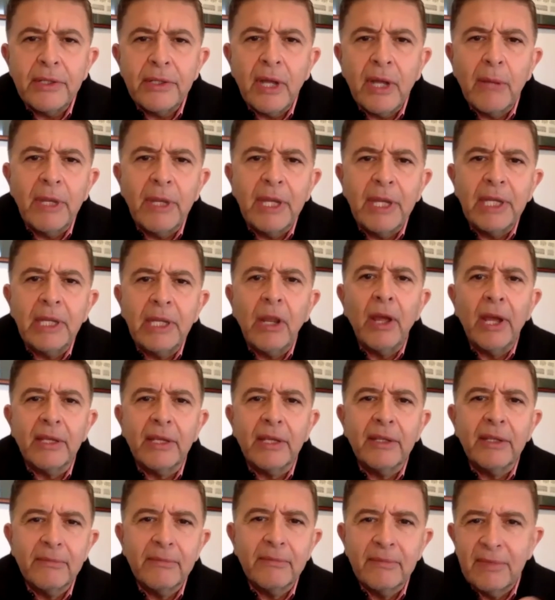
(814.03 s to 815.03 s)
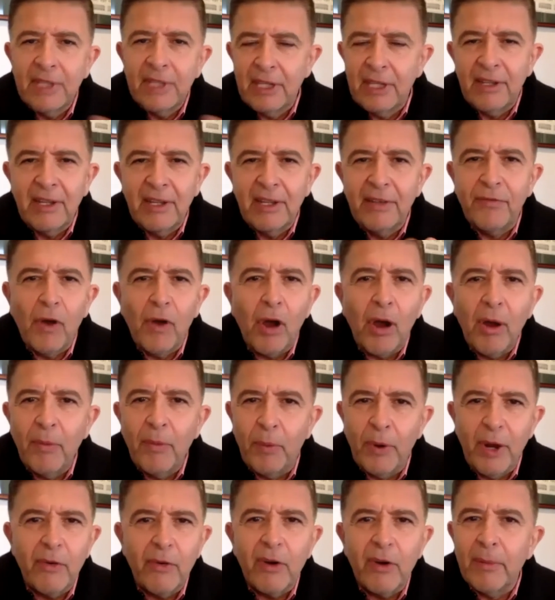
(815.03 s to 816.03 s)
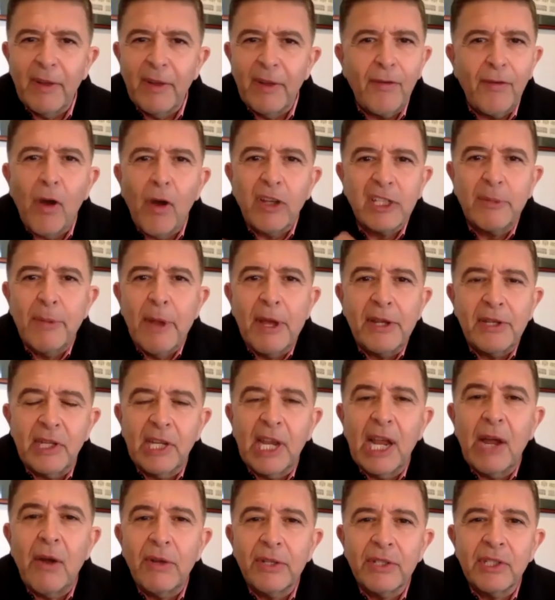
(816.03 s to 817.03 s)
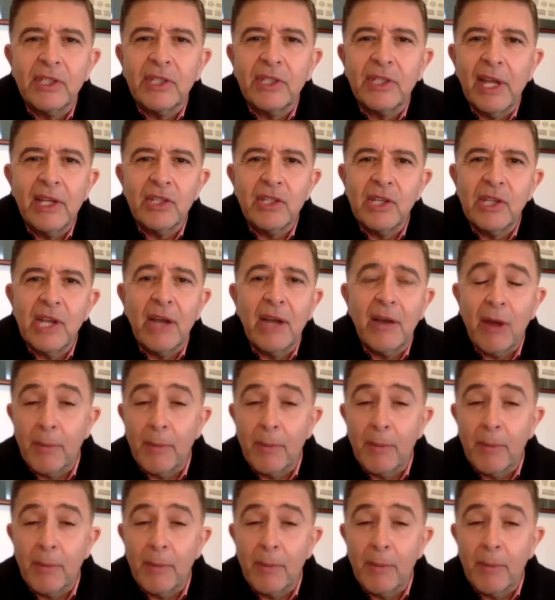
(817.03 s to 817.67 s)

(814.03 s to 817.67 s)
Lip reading: I mean, like, if I was about to go on stage now,